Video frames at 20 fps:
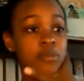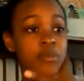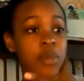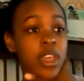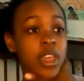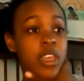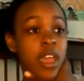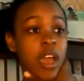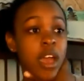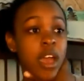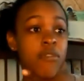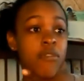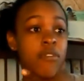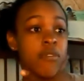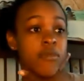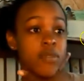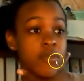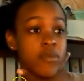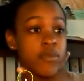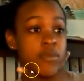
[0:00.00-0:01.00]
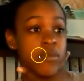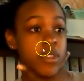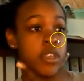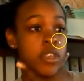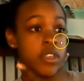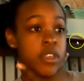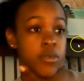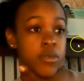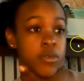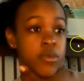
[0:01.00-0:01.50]
my outfit was really
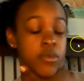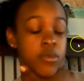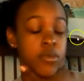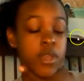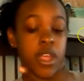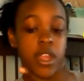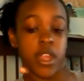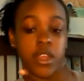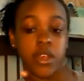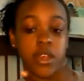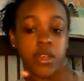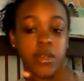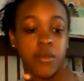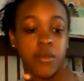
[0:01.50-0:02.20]
cute, and